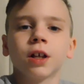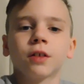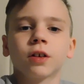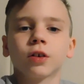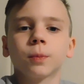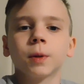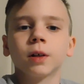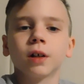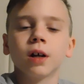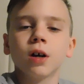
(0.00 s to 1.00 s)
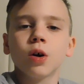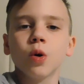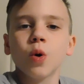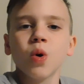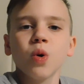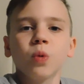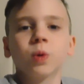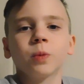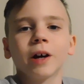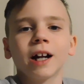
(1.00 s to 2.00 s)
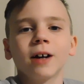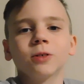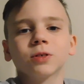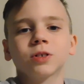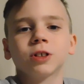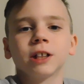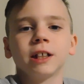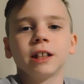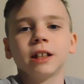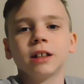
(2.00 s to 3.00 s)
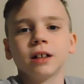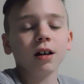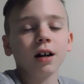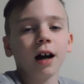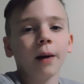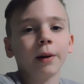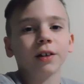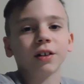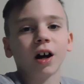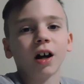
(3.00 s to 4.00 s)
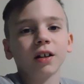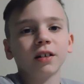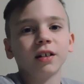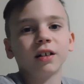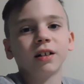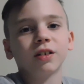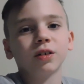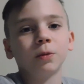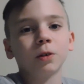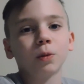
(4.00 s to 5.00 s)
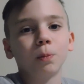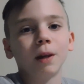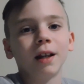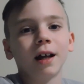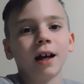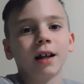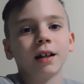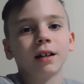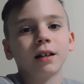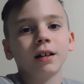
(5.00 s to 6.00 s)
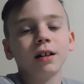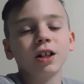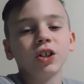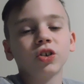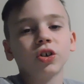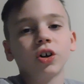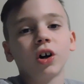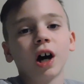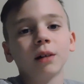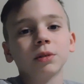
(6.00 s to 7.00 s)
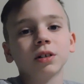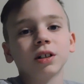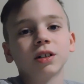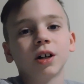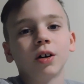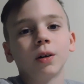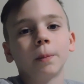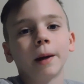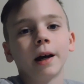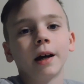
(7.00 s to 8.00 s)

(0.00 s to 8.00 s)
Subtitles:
Ethan's meet, we went out to eat. I'm exhausted. It's almost midnight, so I'm just going to go to